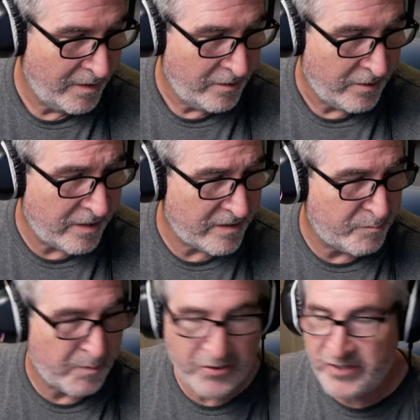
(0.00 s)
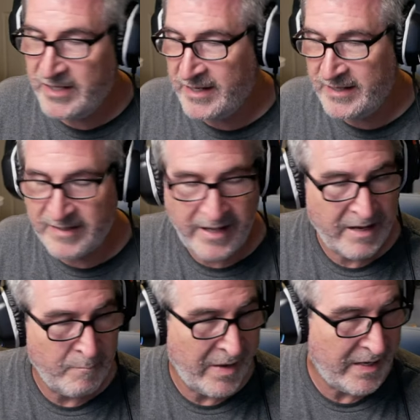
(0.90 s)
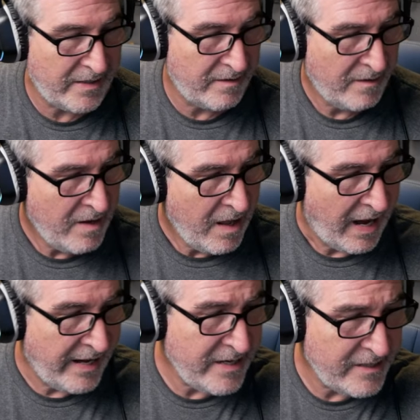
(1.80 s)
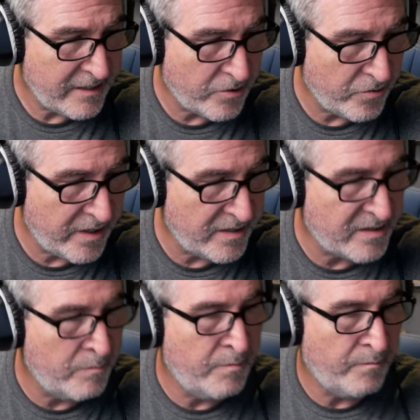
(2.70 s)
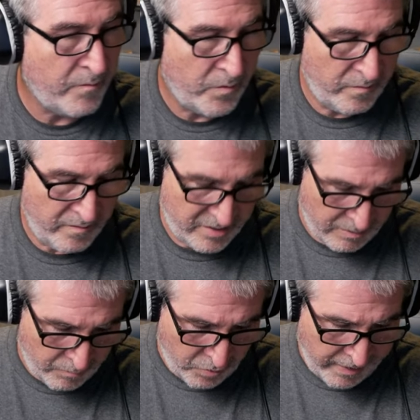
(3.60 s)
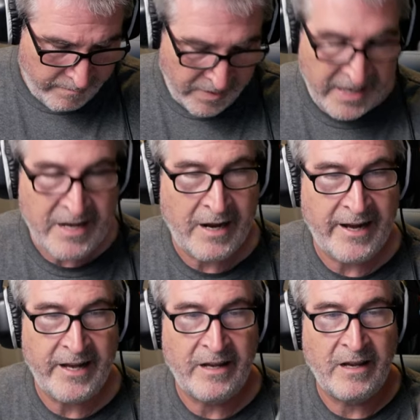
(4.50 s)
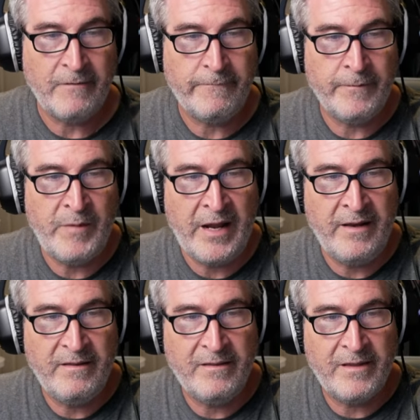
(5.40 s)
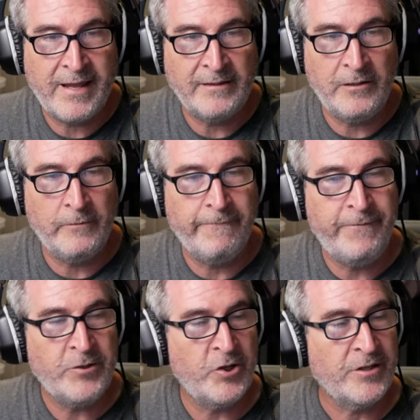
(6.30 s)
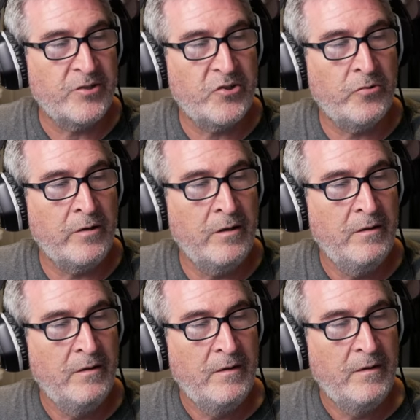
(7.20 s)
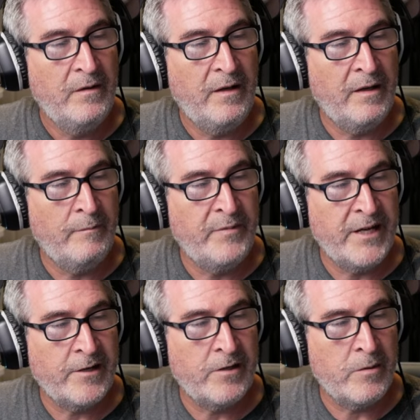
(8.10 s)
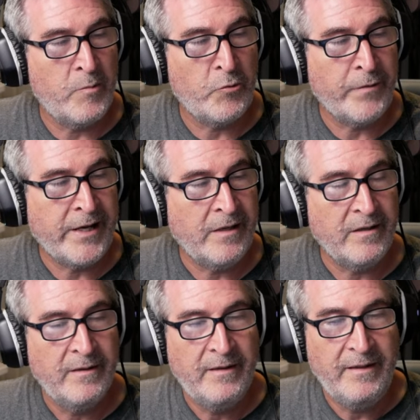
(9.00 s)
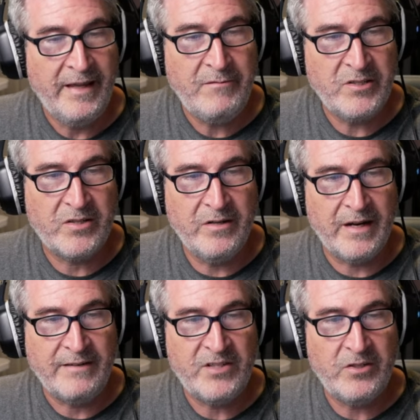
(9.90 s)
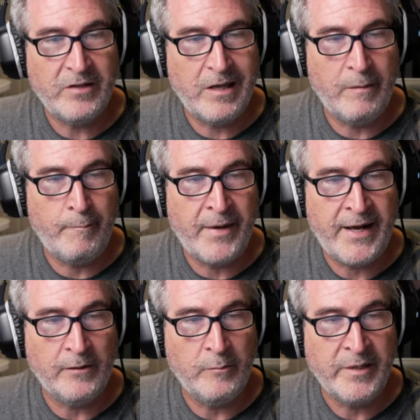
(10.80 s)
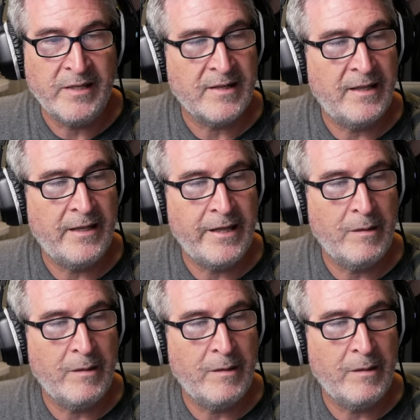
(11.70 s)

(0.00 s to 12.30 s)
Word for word: Not as bursting as they made it. I need to go get some grape knee-high again from that little fishing store down at the marina. That was good. I've still got the bottle because I like the